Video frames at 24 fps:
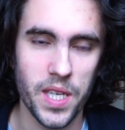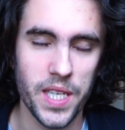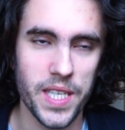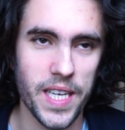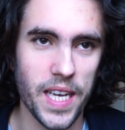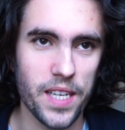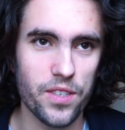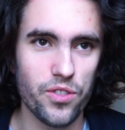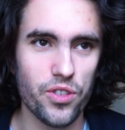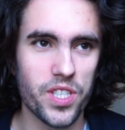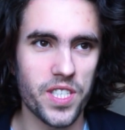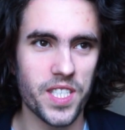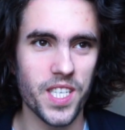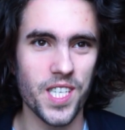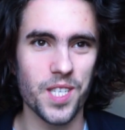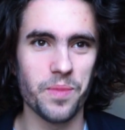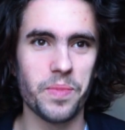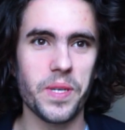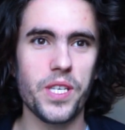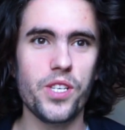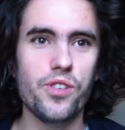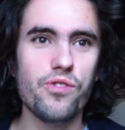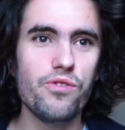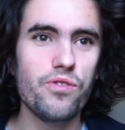Can you still
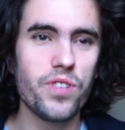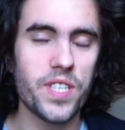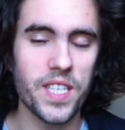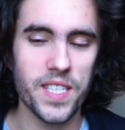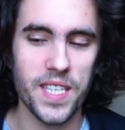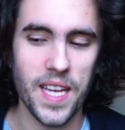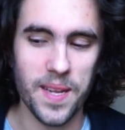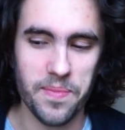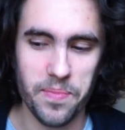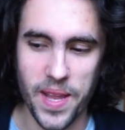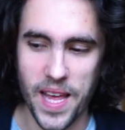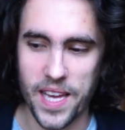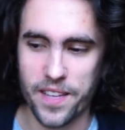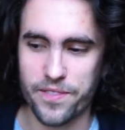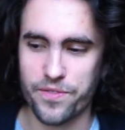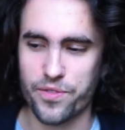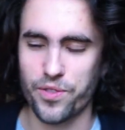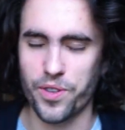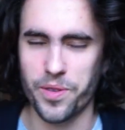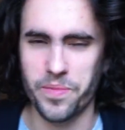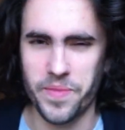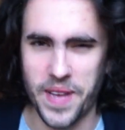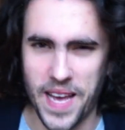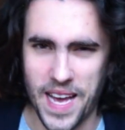be using that
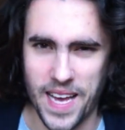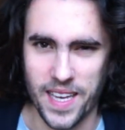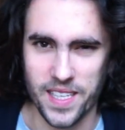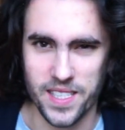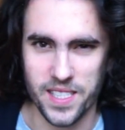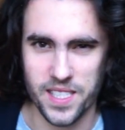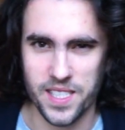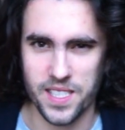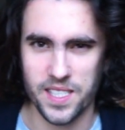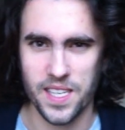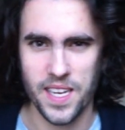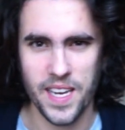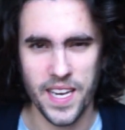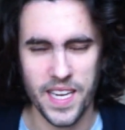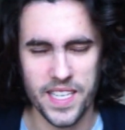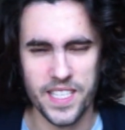platform? Yes.